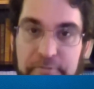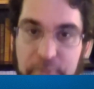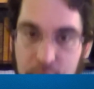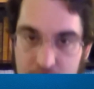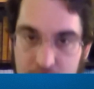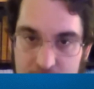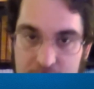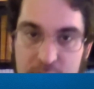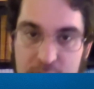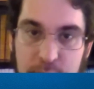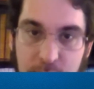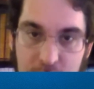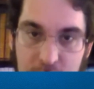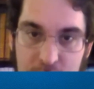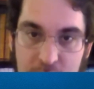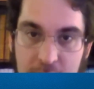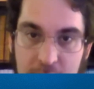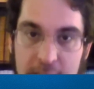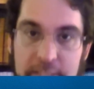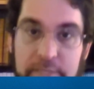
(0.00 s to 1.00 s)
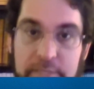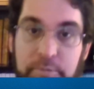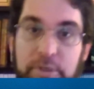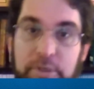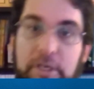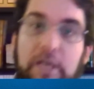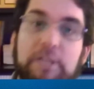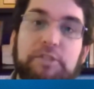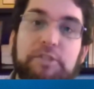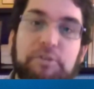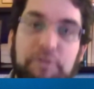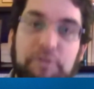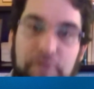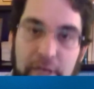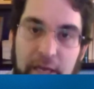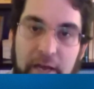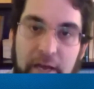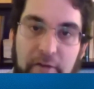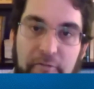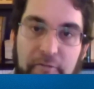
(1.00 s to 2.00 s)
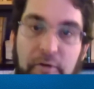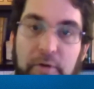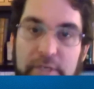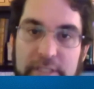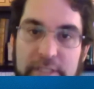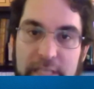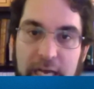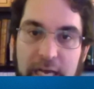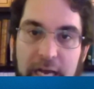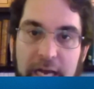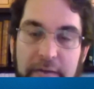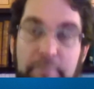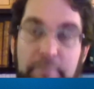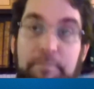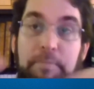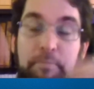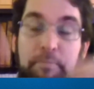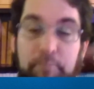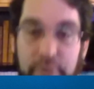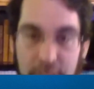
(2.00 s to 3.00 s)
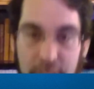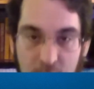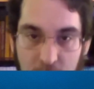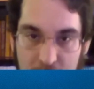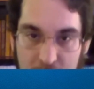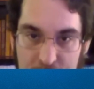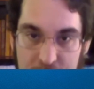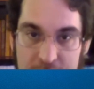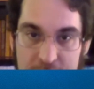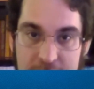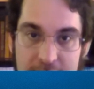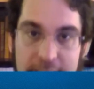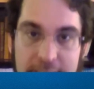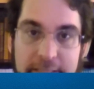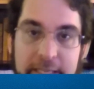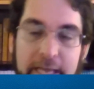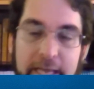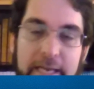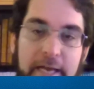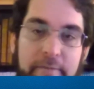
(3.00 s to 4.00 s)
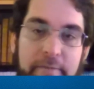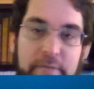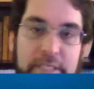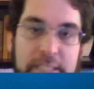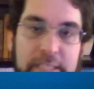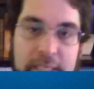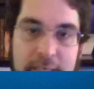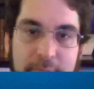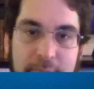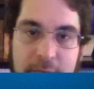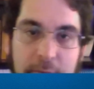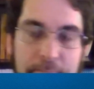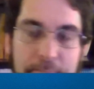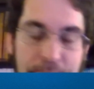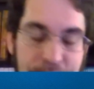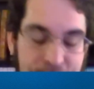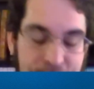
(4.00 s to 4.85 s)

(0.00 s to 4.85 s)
focused, specialized, but also focused on big questions. And that I'm excited about.